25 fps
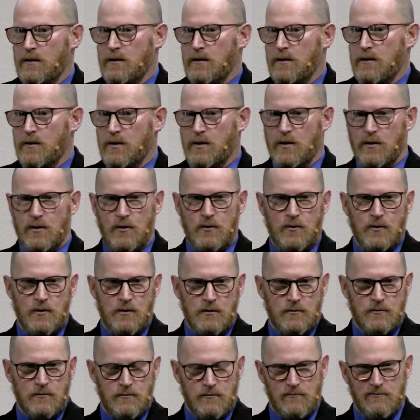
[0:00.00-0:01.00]

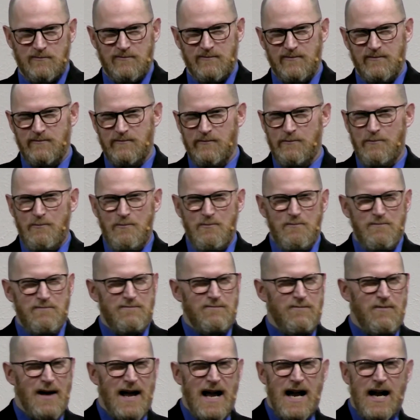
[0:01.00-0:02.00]
So,
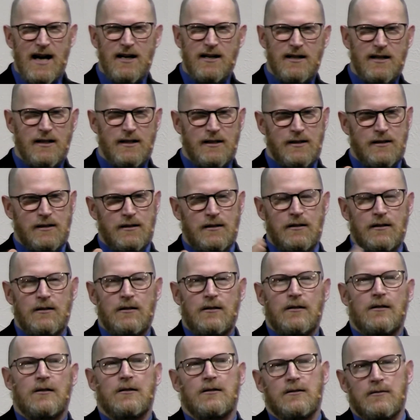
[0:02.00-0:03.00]
back
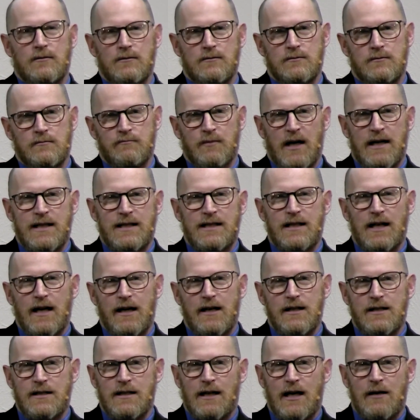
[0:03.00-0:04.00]
my
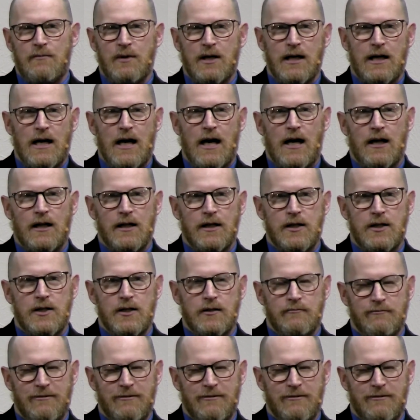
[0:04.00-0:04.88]
second time in college,